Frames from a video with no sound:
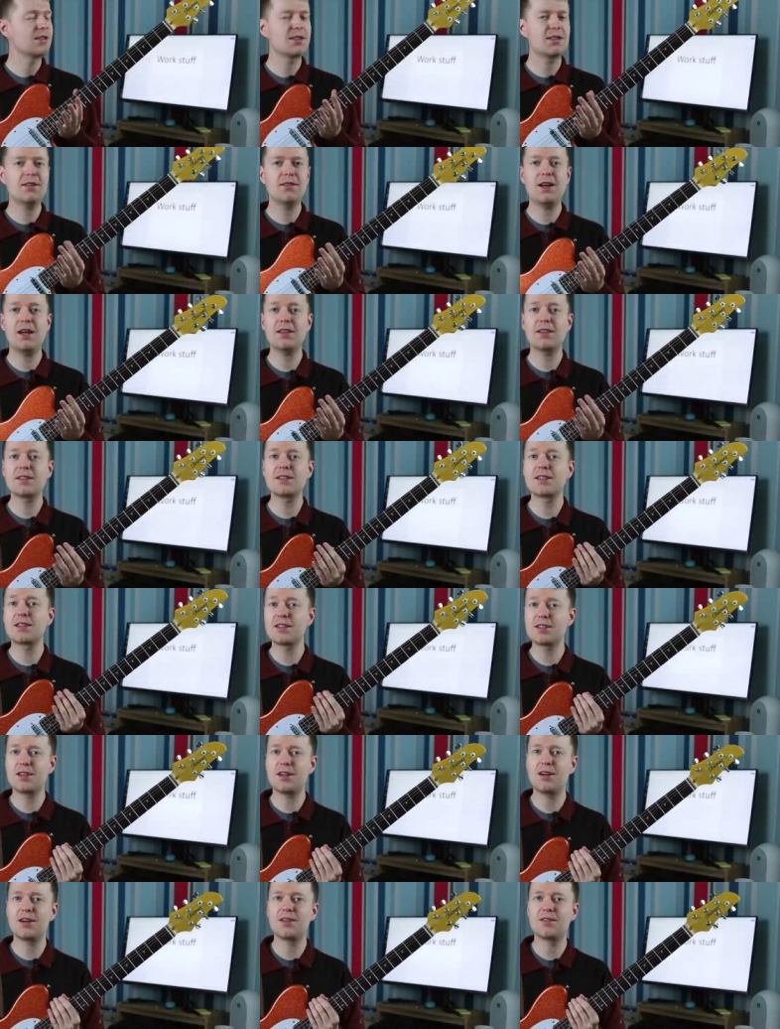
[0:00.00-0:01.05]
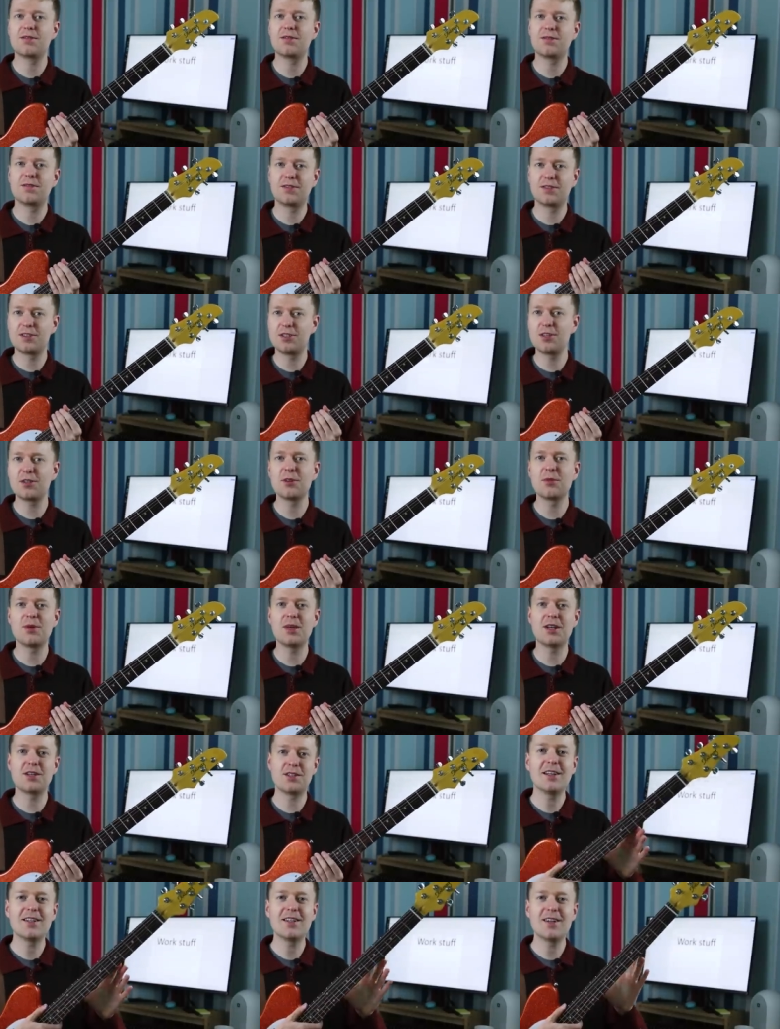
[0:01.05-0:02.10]
So I've had this guitar for two
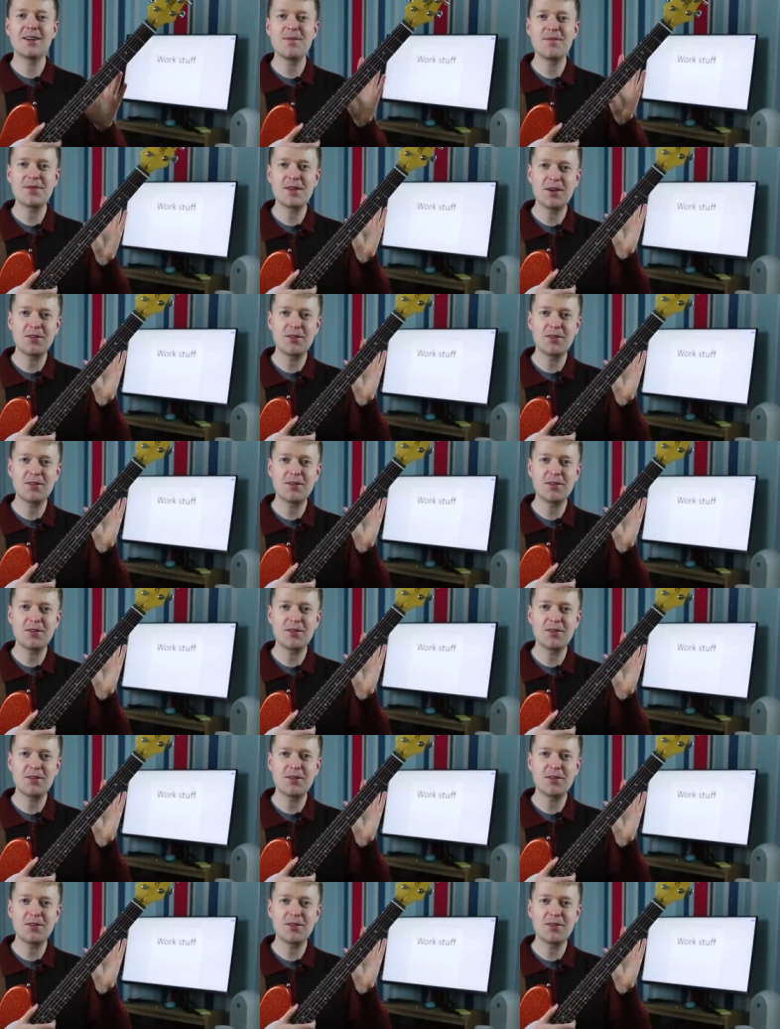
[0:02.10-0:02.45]
weeks, and um,